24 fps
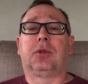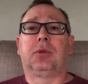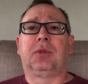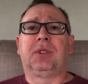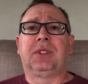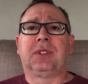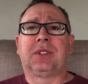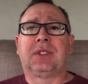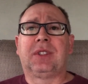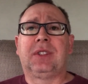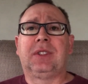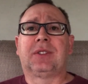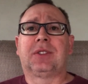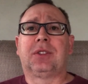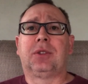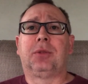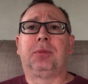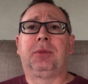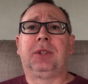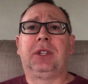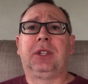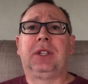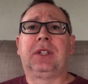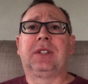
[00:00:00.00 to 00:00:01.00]
We see so
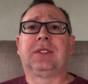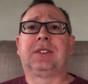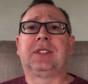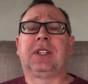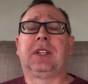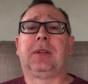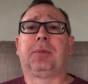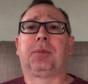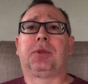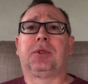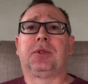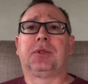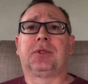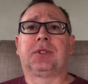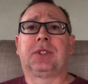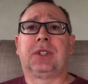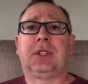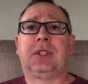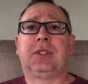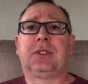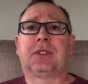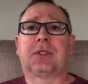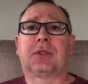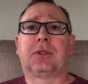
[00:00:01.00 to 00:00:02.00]
many examples
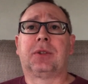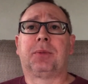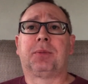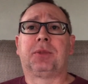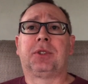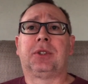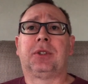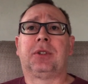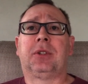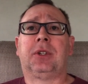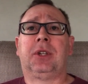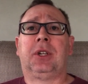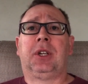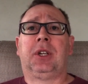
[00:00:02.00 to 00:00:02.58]
in Scripture.